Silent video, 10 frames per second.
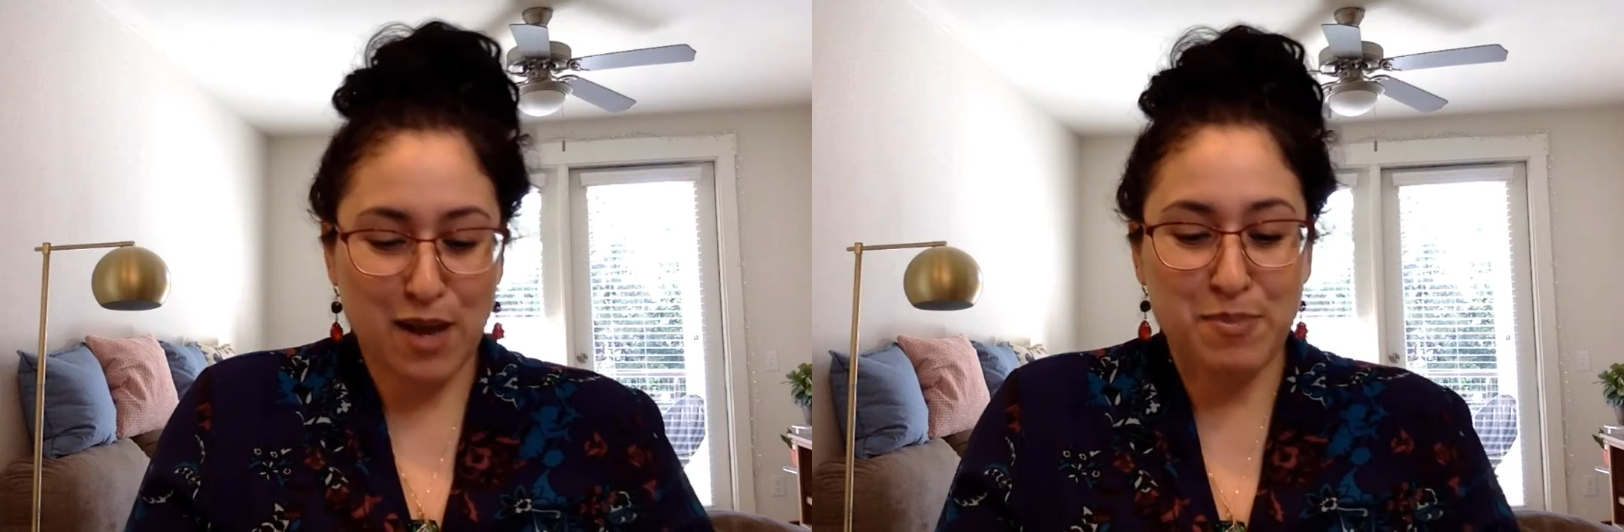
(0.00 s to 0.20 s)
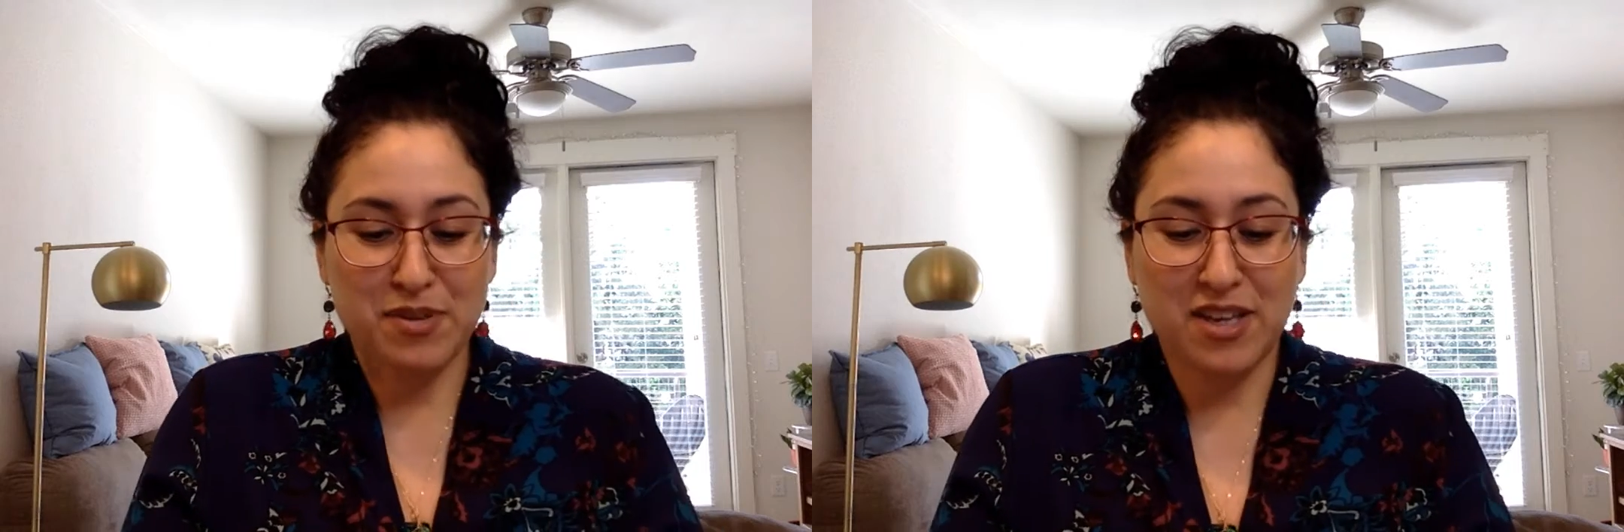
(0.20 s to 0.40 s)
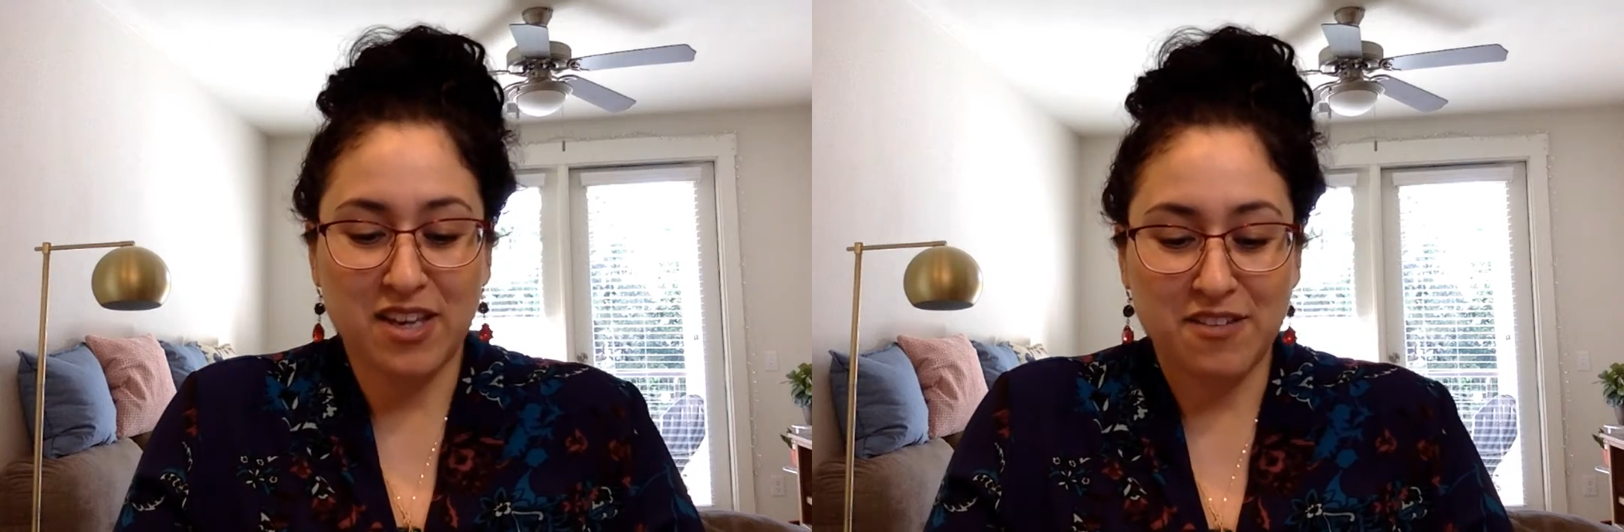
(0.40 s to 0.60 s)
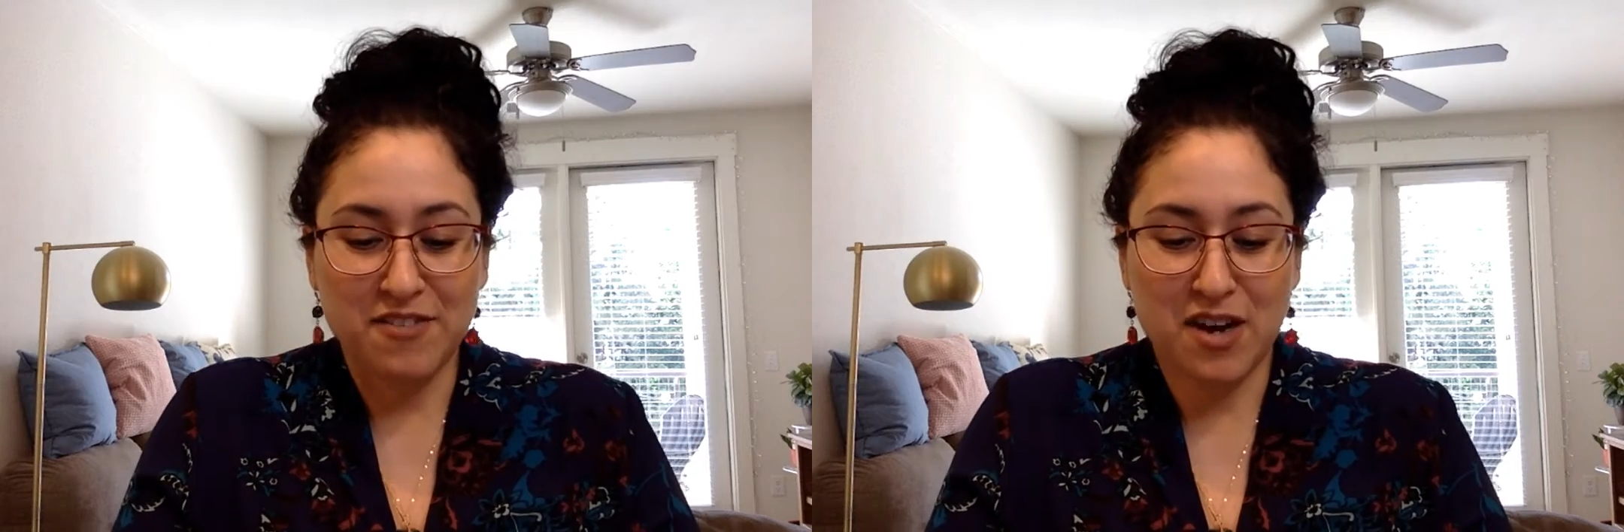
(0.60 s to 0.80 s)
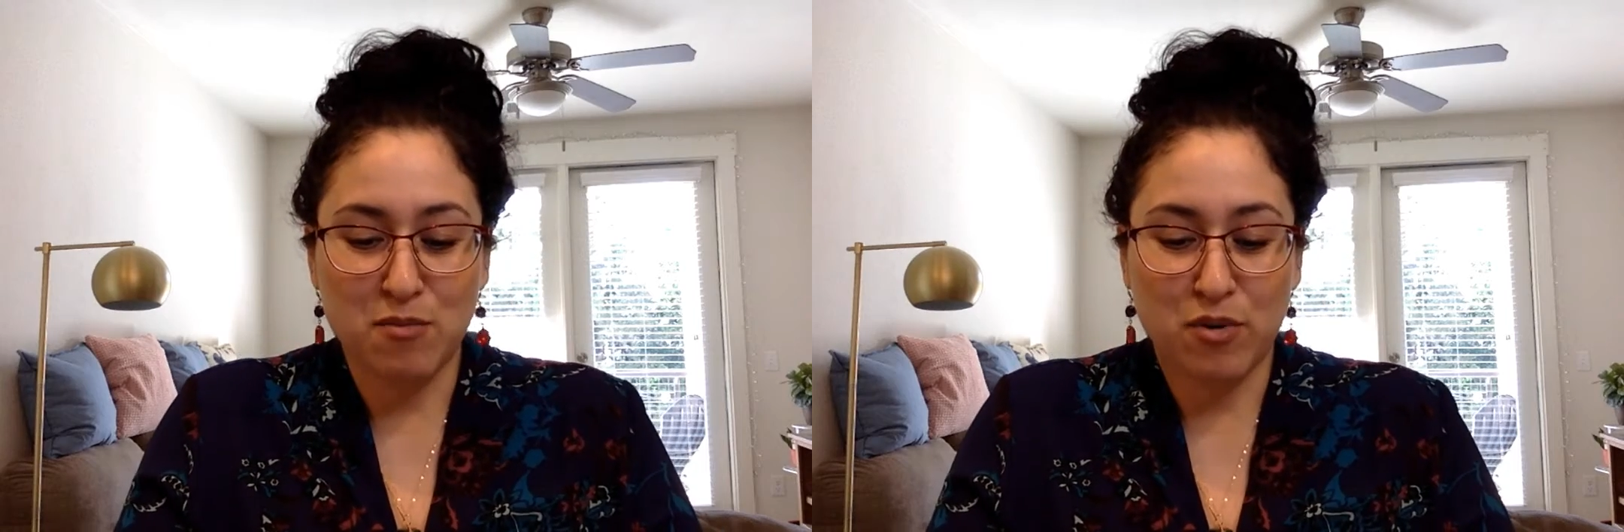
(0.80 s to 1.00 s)
I believe
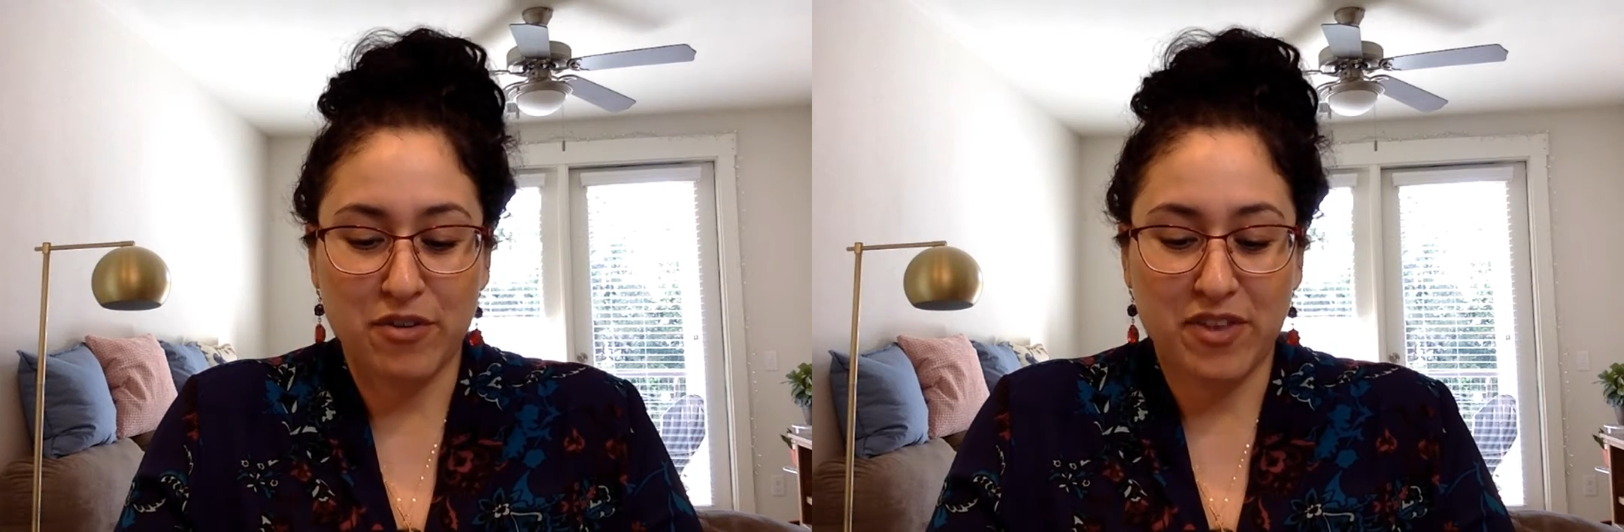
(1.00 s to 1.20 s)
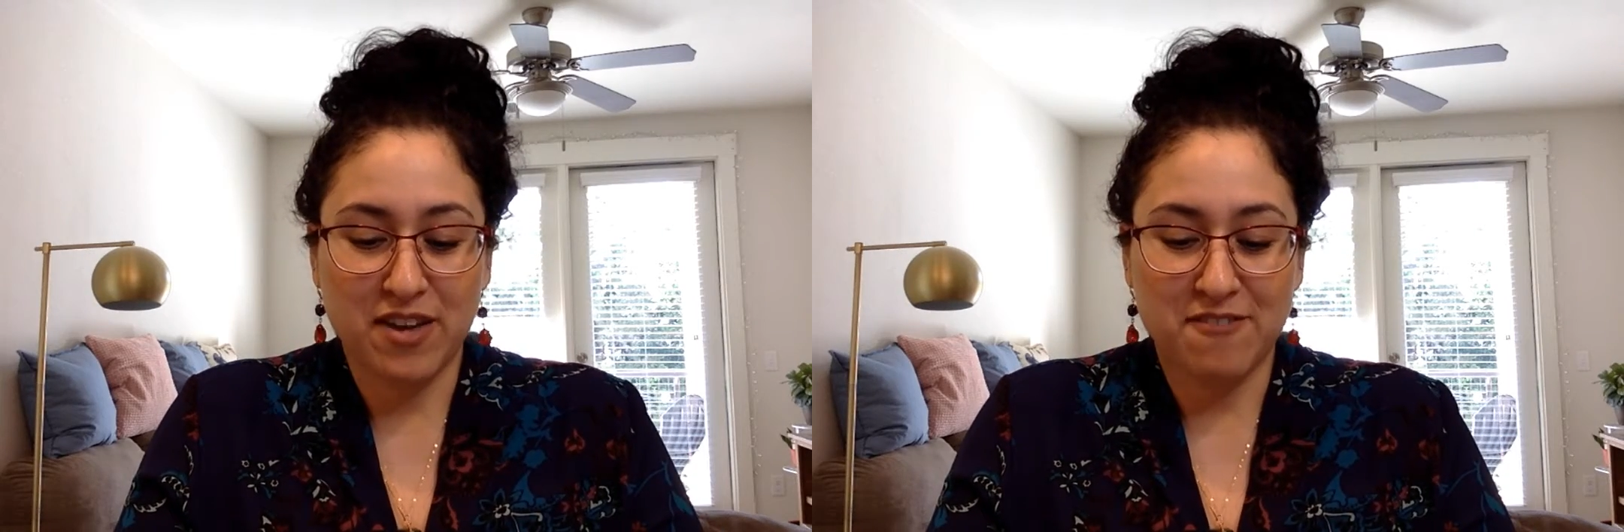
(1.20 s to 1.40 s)
I'm worthy